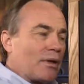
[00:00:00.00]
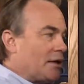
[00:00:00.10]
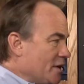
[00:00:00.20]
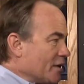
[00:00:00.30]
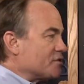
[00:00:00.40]

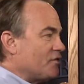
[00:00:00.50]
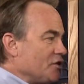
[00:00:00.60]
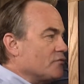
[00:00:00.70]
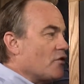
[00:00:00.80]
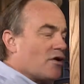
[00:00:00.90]
And yes,
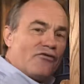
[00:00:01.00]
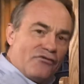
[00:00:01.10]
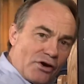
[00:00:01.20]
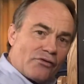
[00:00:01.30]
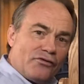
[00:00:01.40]
these are very
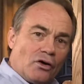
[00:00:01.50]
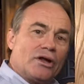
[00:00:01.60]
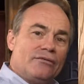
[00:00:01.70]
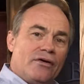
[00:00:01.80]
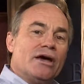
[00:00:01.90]
fearful
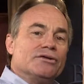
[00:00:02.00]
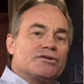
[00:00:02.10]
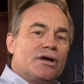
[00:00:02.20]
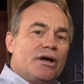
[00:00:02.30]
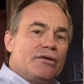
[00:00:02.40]
events.